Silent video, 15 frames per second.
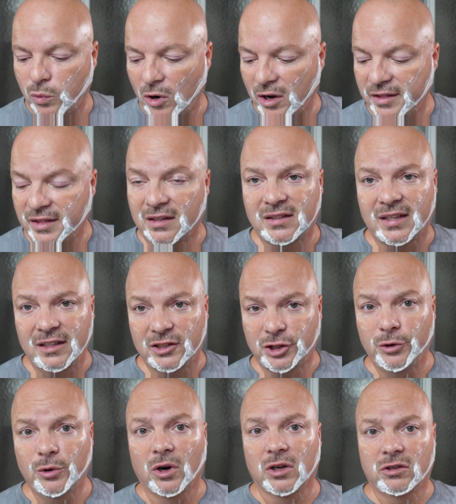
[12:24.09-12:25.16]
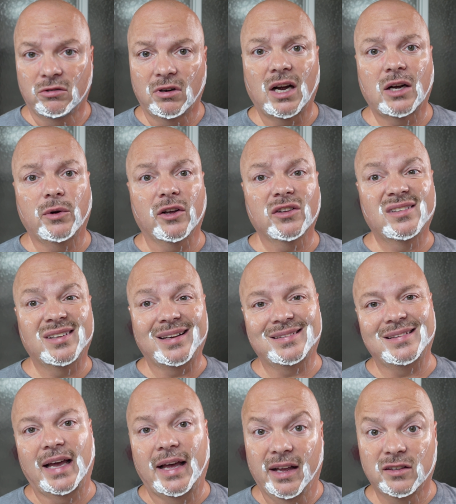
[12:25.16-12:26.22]
want the T2 or the Rockwell
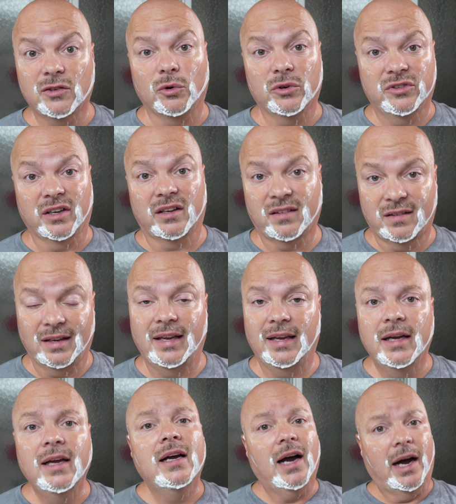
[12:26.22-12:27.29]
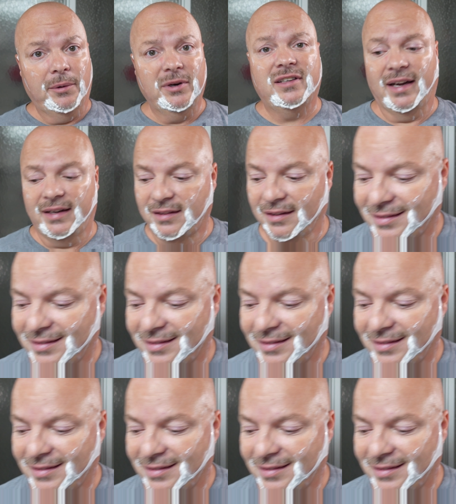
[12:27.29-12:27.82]
6S or 6C, I would take the